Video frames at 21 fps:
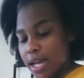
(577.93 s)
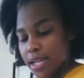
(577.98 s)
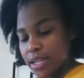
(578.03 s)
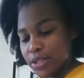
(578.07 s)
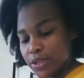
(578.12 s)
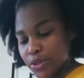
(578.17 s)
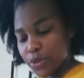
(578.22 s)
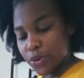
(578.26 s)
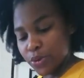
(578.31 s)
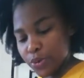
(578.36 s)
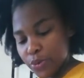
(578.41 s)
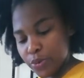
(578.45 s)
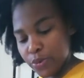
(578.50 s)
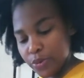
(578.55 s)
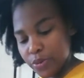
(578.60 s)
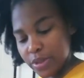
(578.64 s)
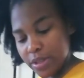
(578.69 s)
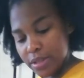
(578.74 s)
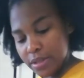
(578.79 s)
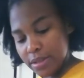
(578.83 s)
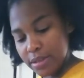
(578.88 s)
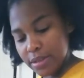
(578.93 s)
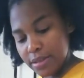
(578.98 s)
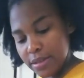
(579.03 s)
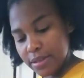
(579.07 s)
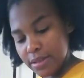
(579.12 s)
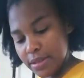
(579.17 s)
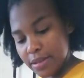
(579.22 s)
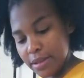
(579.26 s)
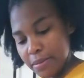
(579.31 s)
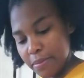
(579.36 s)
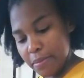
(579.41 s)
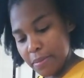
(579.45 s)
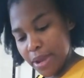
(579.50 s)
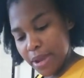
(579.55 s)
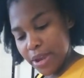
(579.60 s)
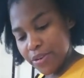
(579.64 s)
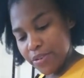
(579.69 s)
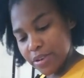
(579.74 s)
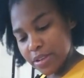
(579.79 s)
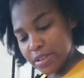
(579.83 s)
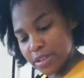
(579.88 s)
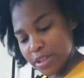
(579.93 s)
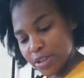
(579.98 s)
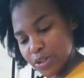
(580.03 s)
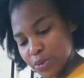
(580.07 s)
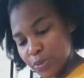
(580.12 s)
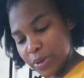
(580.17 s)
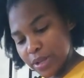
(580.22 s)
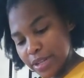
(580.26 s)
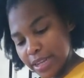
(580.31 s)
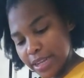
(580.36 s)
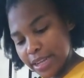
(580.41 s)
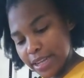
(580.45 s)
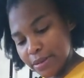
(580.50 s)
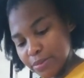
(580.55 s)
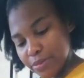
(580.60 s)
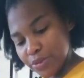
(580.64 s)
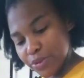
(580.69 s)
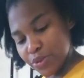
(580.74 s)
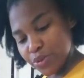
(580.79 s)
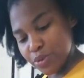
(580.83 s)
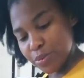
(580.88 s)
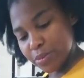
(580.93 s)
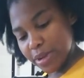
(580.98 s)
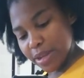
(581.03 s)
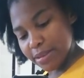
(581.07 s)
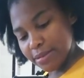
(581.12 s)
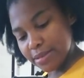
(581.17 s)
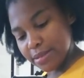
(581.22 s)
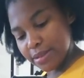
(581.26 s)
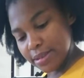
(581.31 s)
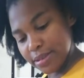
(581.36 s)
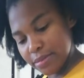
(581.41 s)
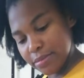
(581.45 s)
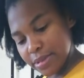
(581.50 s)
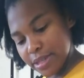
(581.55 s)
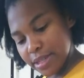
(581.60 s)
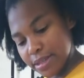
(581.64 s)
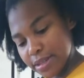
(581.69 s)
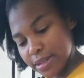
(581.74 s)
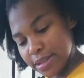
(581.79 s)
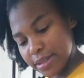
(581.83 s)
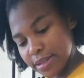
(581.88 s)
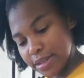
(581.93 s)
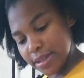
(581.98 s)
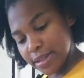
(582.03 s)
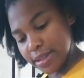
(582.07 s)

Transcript: So this is my results when it comes to my stomach.